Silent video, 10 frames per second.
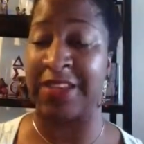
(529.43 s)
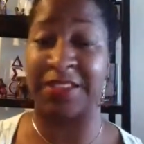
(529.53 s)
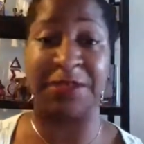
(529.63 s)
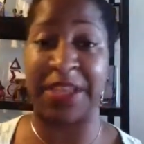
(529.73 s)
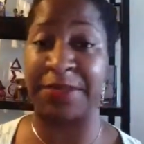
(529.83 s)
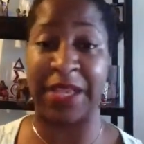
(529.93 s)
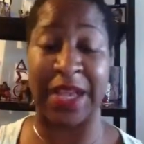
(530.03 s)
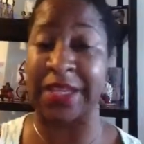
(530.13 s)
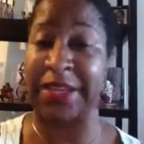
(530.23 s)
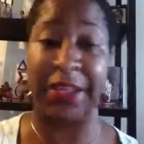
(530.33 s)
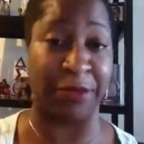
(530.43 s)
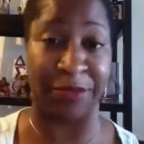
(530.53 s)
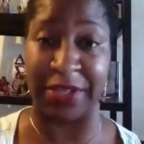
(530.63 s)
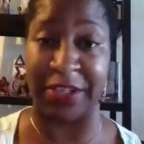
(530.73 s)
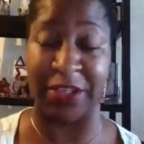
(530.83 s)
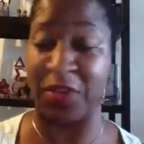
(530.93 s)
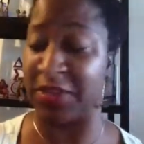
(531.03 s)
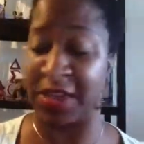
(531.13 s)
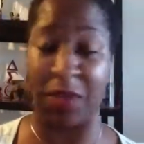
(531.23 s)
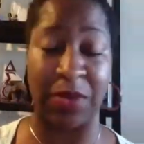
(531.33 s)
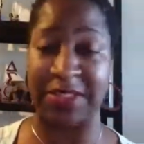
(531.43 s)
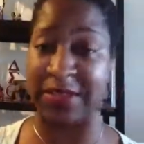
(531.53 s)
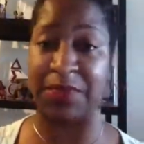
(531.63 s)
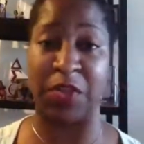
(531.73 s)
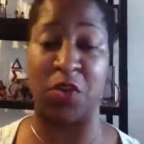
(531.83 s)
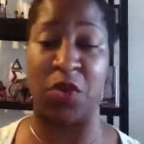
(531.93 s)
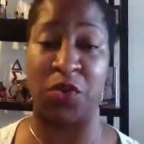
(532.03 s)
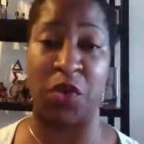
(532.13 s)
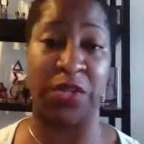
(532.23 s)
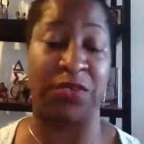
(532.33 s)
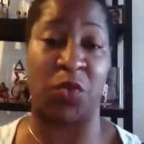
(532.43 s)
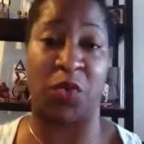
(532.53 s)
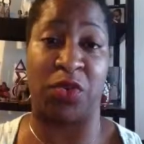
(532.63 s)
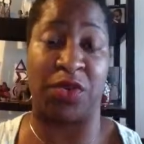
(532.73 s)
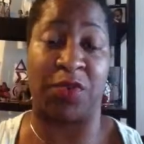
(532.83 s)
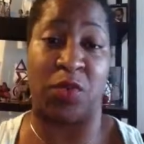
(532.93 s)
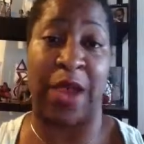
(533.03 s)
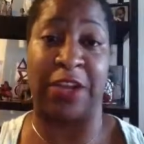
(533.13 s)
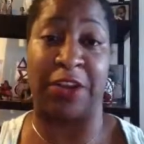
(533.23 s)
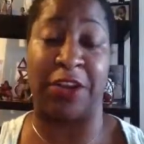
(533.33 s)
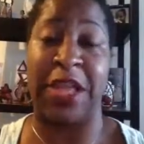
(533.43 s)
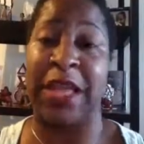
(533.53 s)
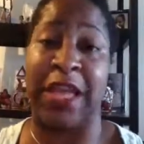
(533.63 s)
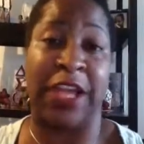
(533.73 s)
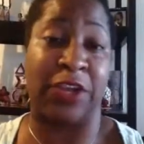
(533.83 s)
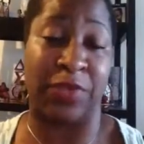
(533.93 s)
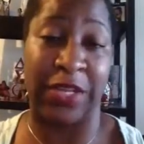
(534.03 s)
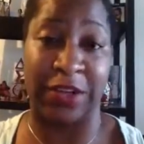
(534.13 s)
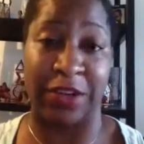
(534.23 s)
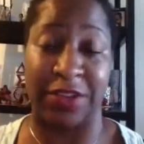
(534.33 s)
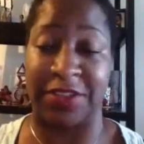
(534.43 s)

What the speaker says: Sometimes I got another book. You know, it's always something going on in the world of a writer and a reader.